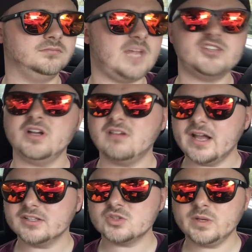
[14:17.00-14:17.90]
Actually, I lied.
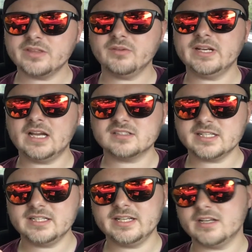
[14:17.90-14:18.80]
It's 23 now because I
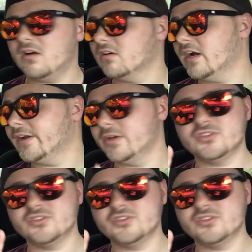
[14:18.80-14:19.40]
did hit Colorado. I